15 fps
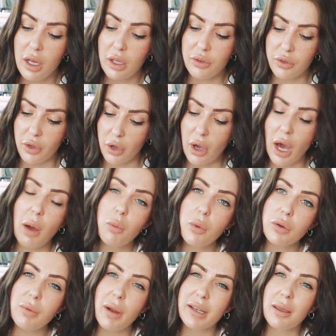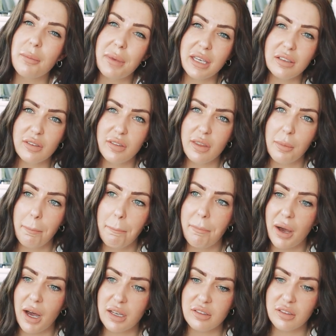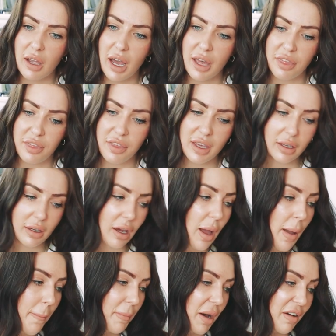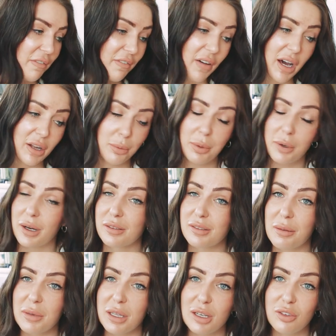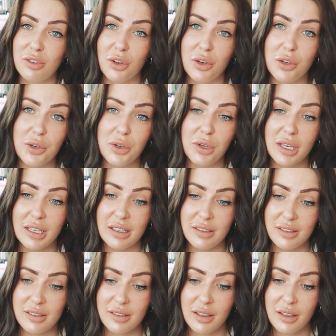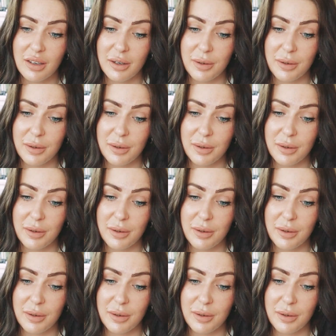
So I would recommend them, but I think my final product I'm gonna show you is